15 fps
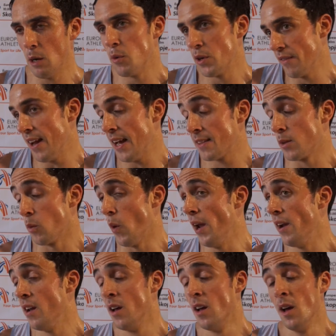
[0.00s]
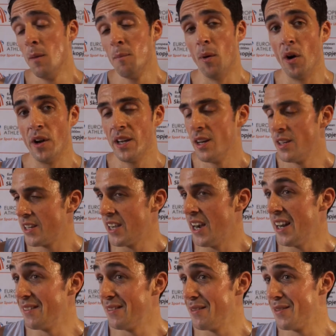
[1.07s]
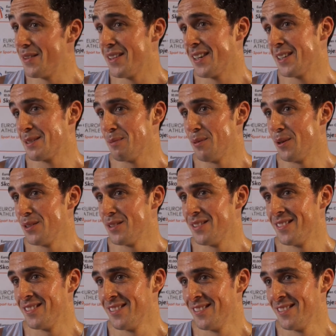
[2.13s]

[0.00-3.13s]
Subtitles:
I would have liked the win, but you can't have everything, I suppose.